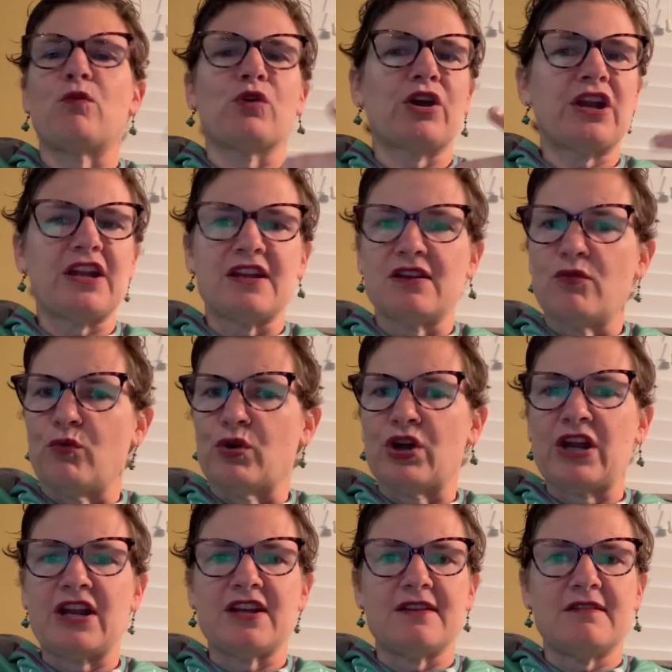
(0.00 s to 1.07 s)
We're
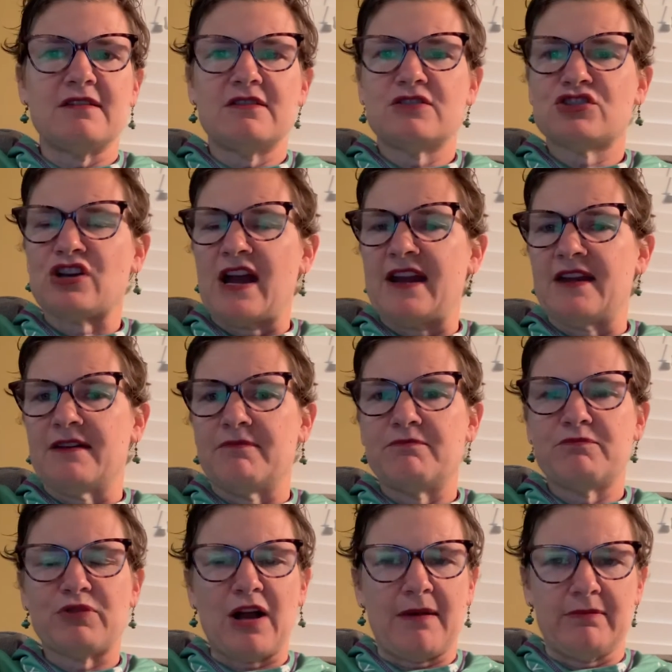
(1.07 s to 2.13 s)
gonna try to
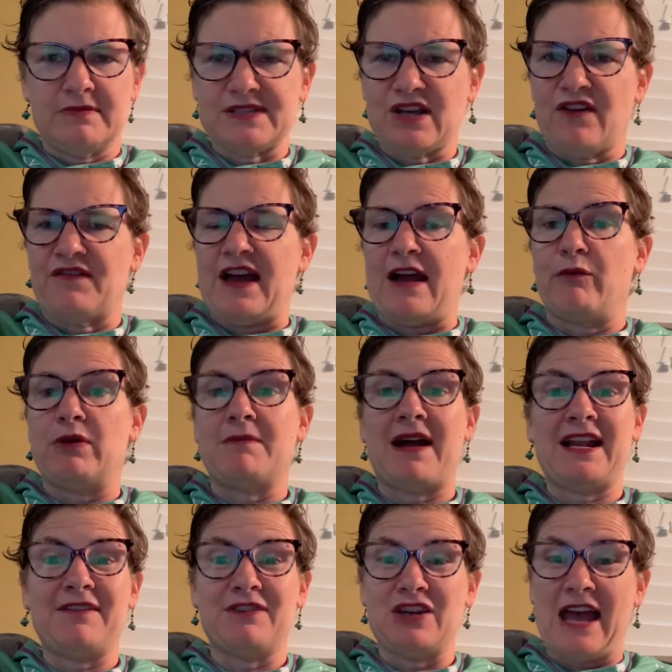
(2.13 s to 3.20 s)
problem solve that. We might
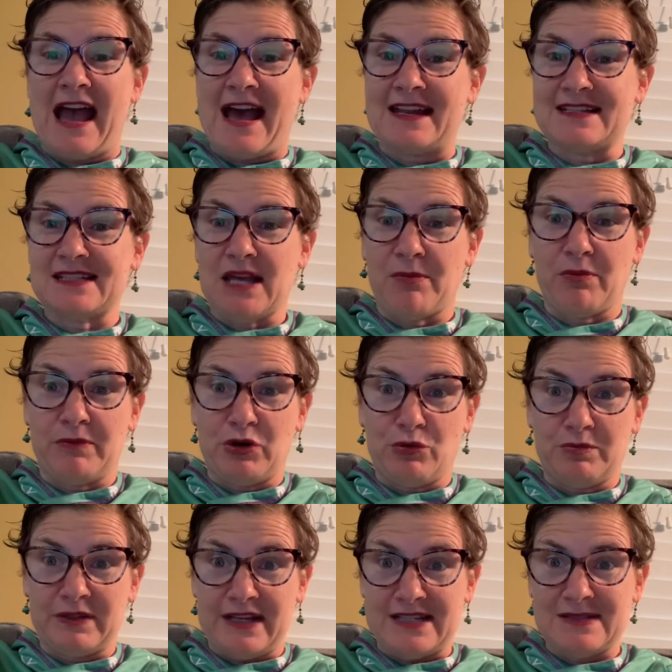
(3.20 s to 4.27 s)
even add a supplemental
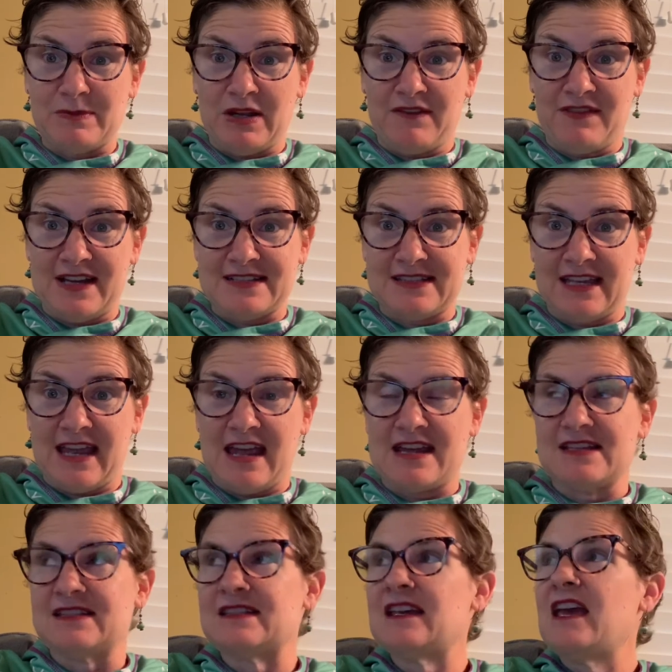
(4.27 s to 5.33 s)
placement if that's the
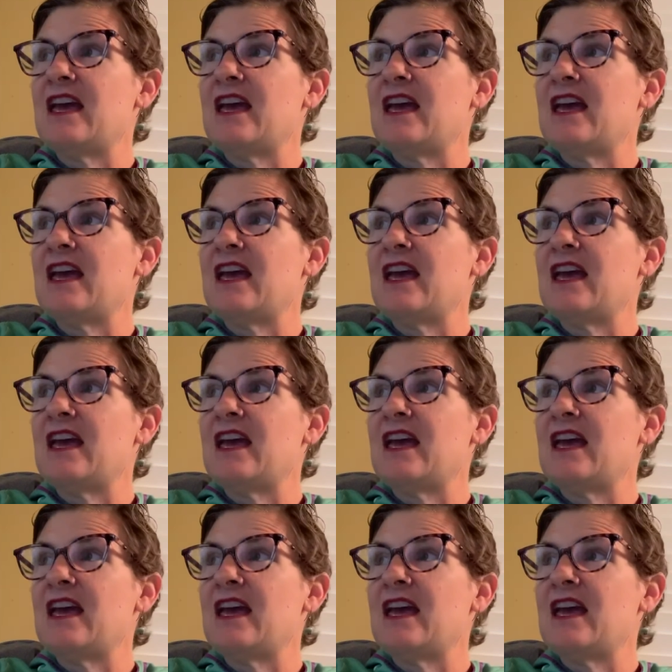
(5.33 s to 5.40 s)
case.